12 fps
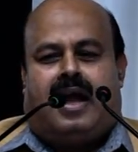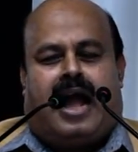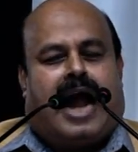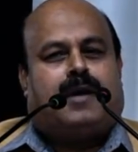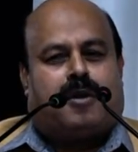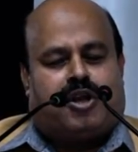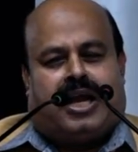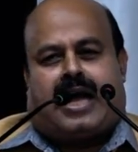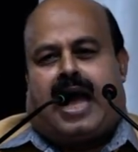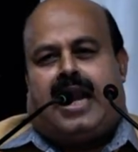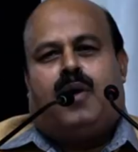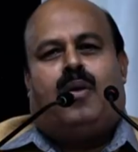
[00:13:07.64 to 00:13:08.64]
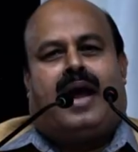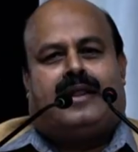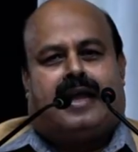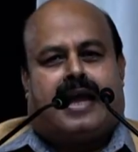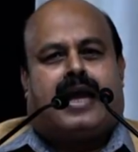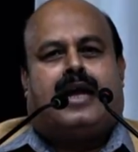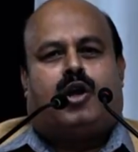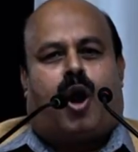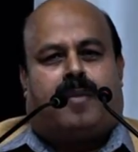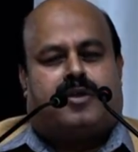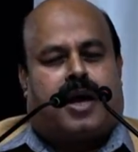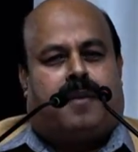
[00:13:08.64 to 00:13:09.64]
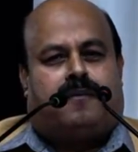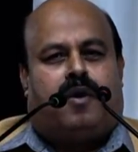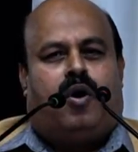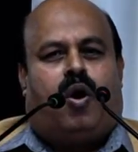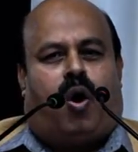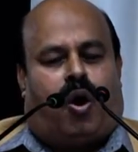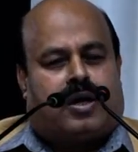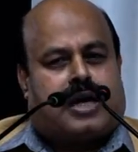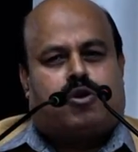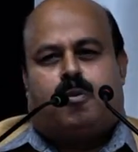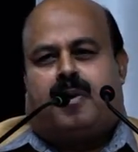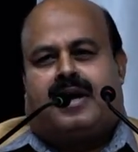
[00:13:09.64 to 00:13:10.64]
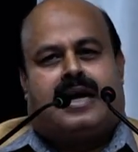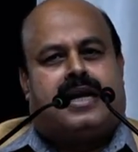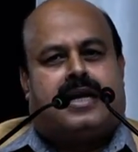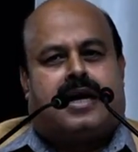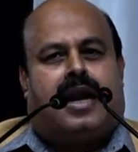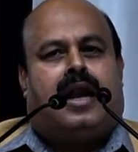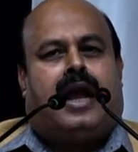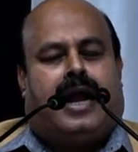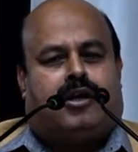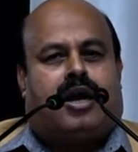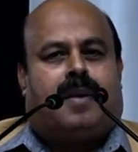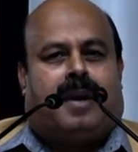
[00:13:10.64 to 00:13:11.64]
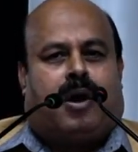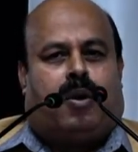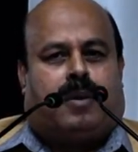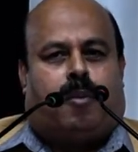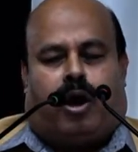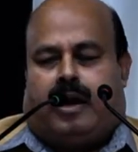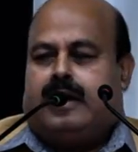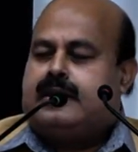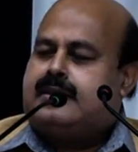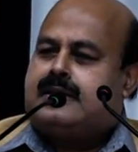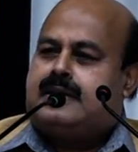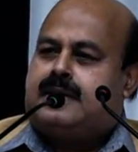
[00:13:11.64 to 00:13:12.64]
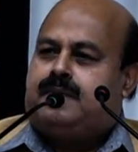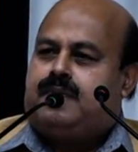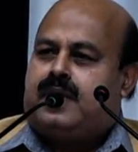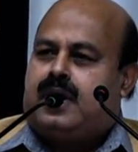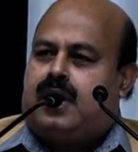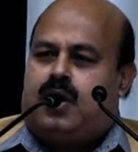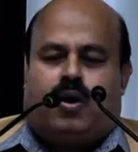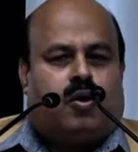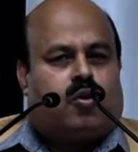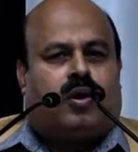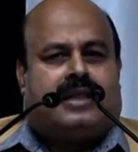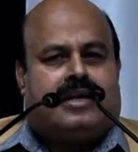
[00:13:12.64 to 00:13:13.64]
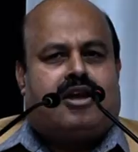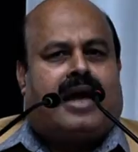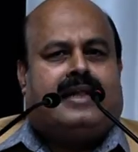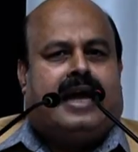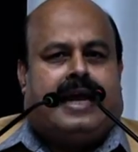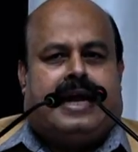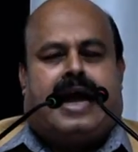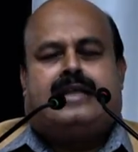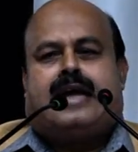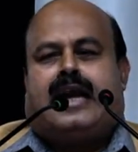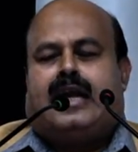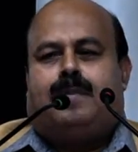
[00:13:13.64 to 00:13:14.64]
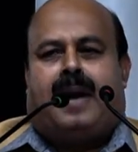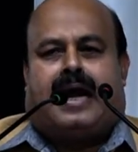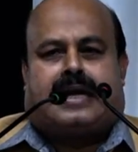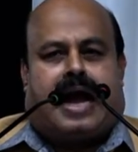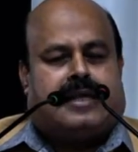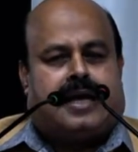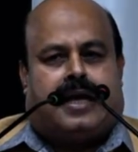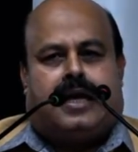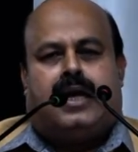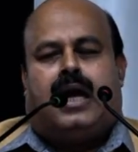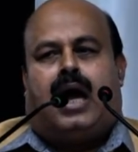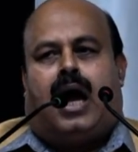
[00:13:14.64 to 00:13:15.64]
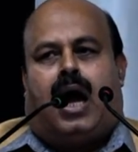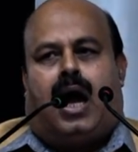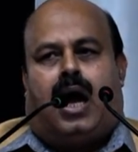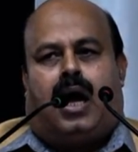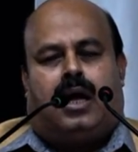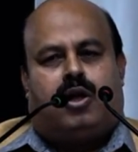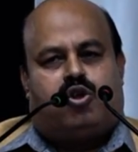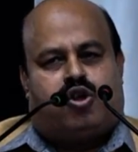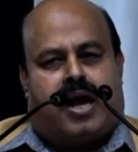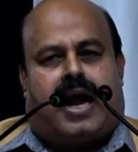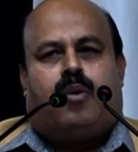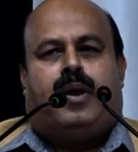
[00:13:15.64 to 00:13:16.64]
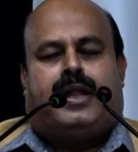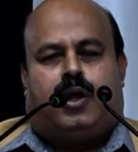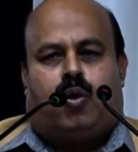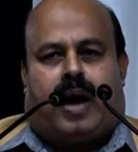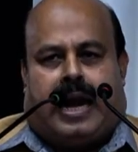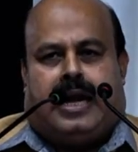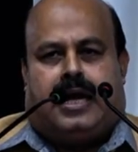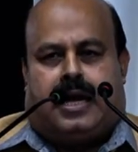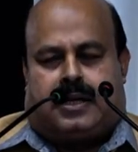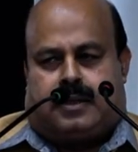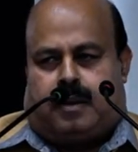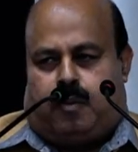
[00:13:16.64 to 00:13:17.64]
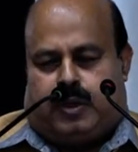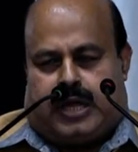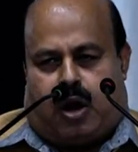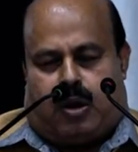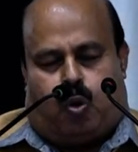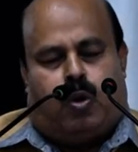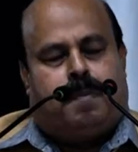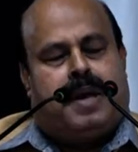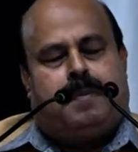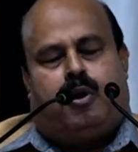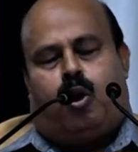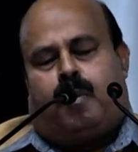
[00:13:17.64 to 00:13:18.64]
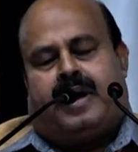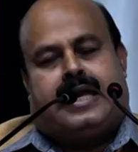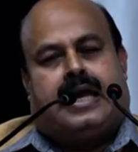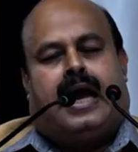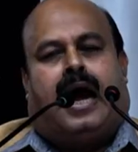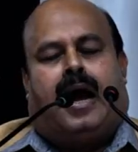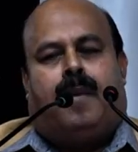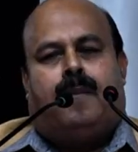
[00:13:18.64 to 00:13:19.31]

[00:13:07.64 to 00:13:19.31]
and for we are thinking in terms of ultra supercritical 800 megawatt boilers. So these are the areas, and in fact, as I uh, shared with you earlier uh, with our own people over here,